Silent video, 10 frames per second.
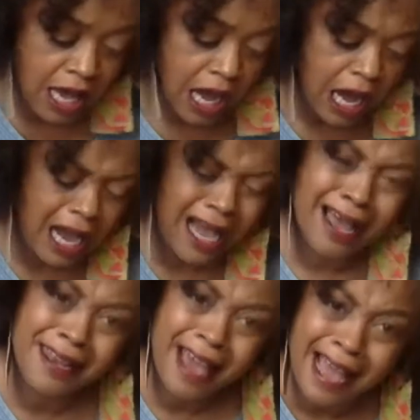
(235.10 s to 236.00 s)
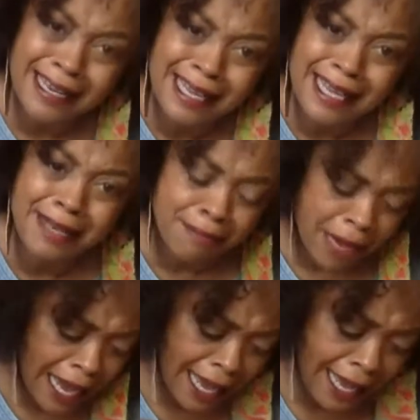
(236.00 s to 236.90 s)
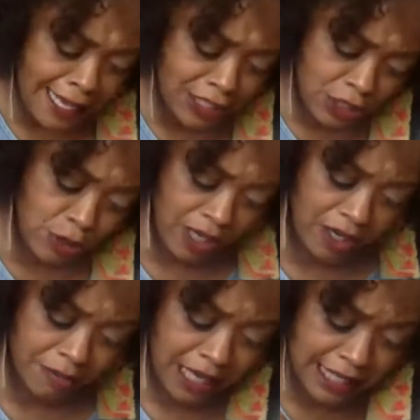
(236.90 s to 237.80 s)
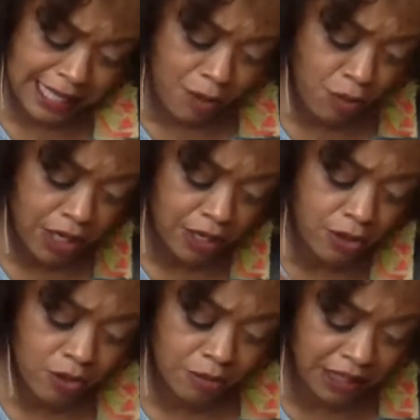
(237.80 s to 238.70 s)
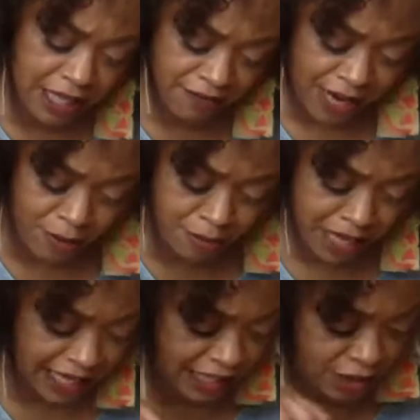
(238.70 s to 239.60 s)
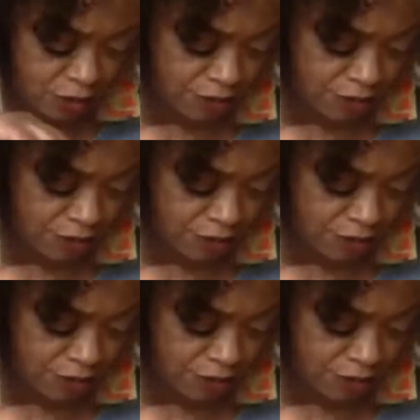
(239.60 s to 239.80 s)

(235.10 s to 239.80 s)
Not in my tuna, because I wouldn't normally, if I were making tuna